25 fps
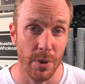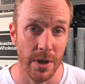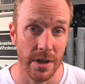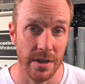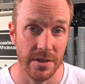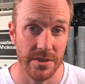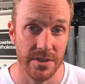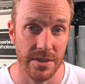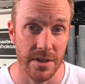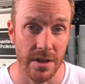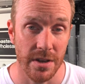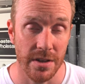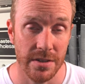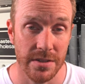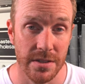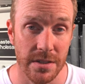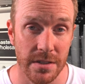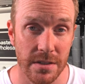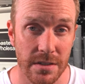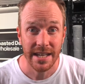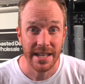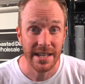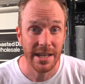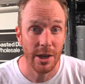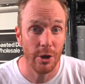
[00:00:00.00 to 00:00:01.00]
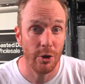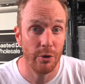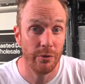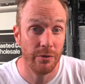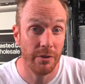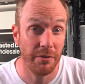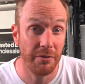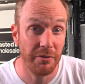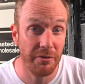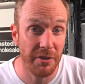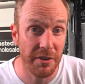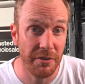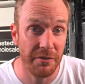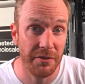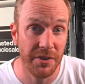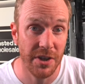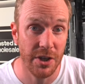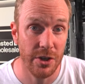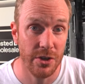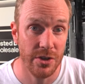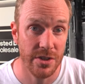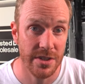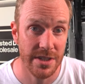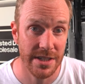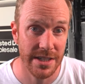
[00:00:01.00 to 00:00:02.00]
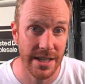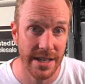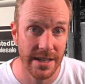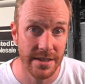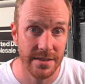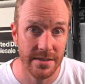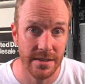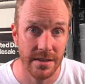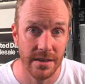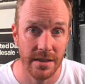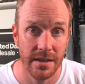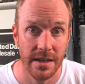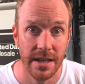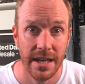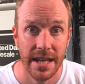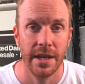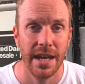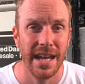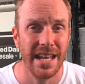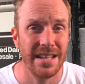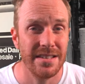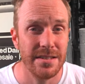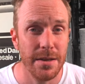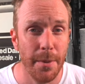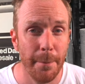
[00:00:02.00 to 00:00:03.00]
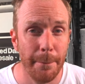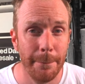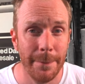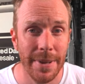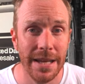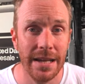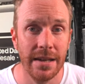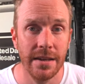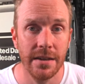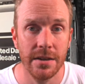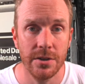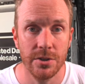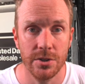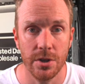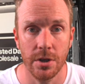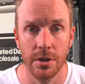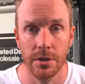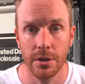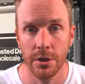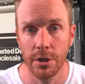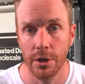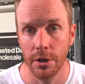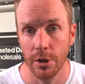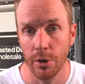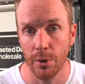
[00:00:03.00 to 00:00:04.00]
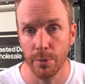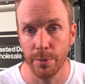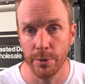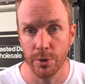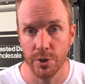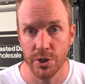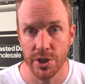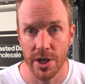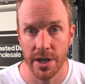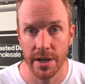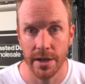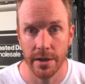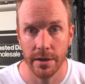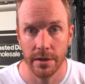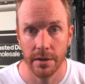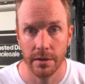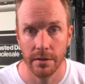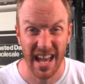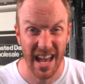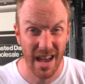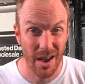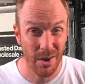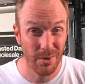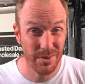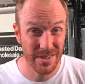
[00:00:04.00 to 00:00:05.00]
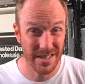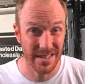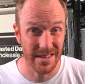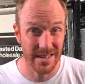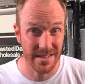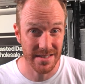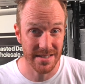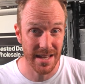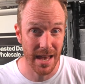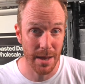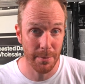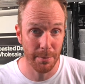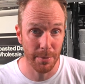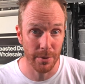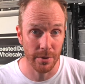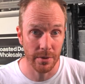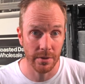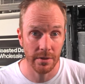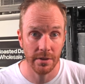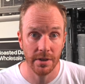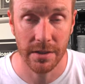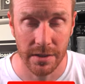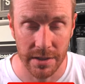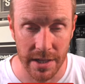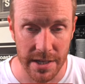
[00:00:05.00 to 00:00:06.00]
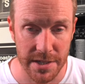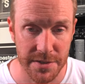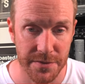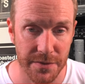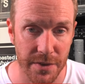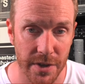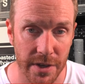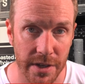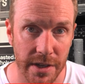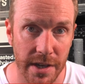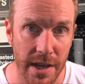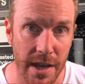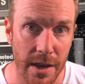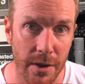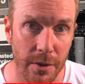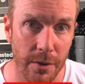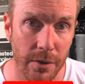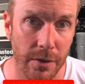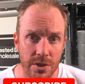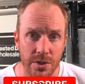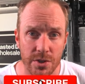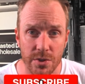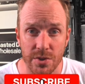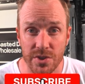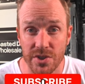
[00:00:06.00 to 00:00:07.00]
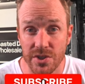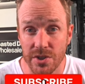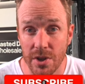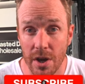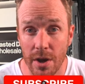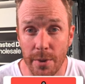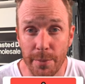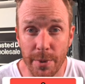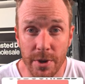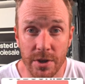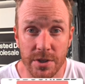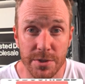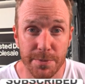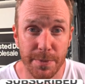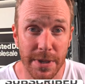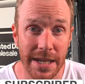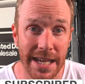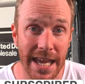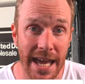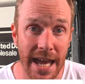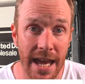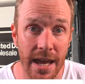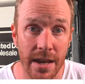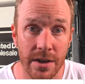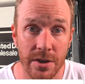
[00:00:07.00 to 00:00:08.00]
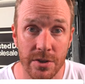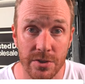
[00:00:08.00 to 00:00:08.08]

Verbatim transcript: when it started. Yet over 50 years later, it's a billion dollar global giant. How did this happen? Let's find out. So Starbucks began